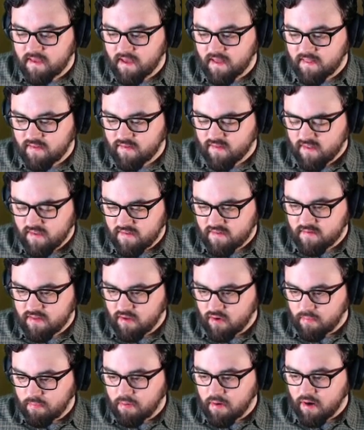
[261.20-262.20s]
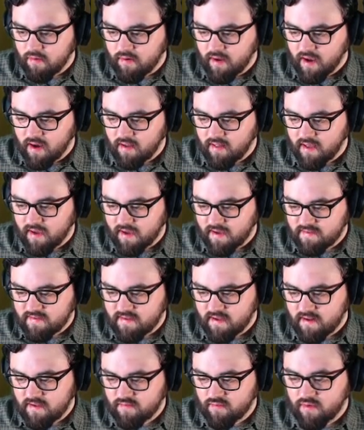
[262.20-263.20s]
Yeah, so this little part right here, like I
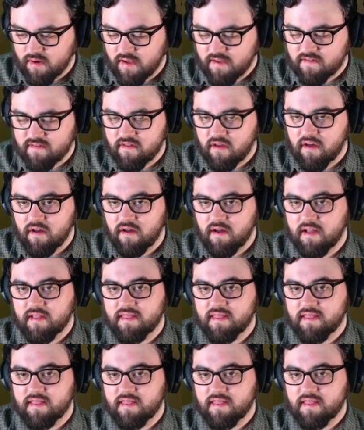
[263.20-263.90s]
said, is what I saw.